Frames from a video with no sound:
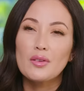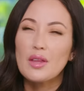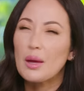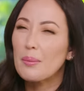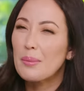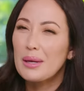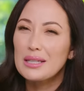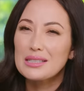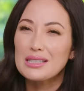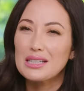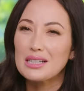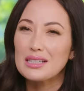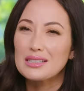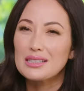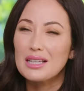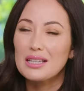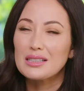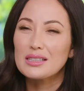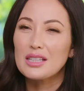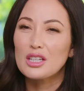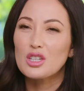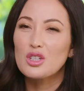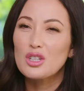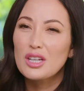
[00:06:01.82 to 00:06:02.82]
if that makes any
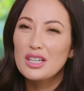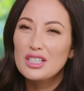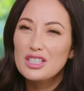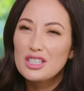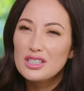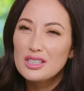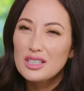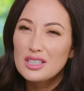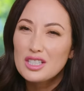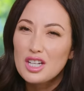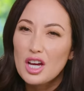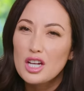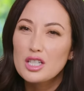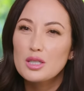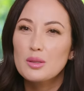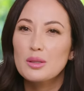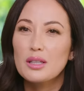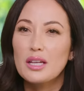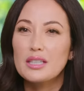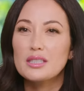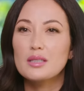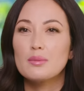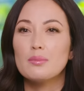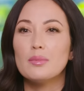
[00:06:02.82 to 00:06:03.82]
sense. Like you get just a
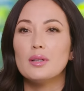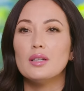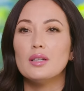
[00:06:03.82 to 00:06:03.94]
touch less